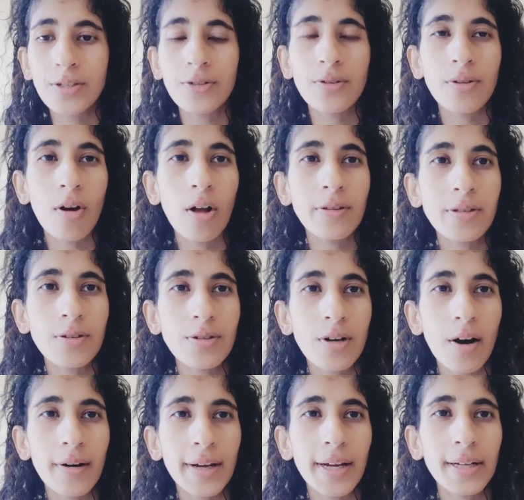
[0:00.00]
You could also
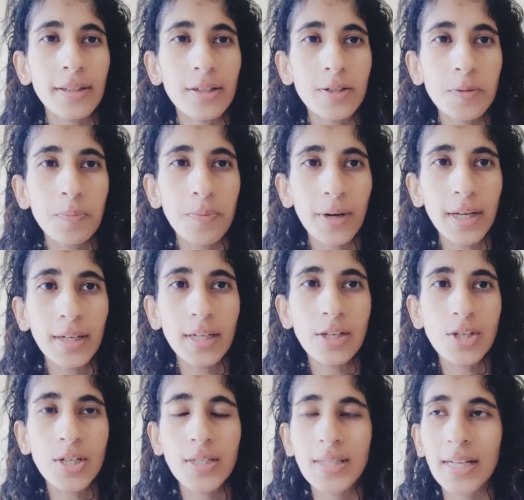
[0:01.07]
target the spring
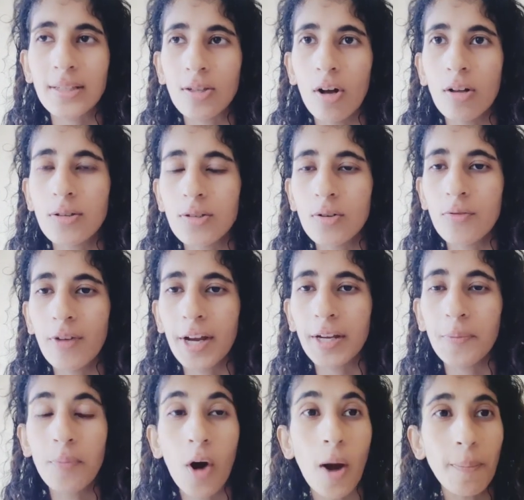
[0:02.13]
niches. That's also very
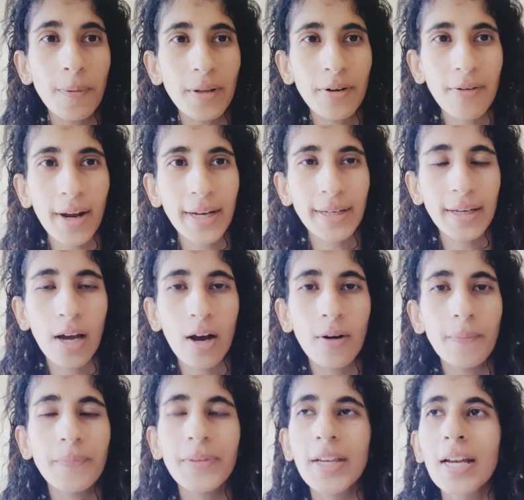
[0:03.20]
popular right now.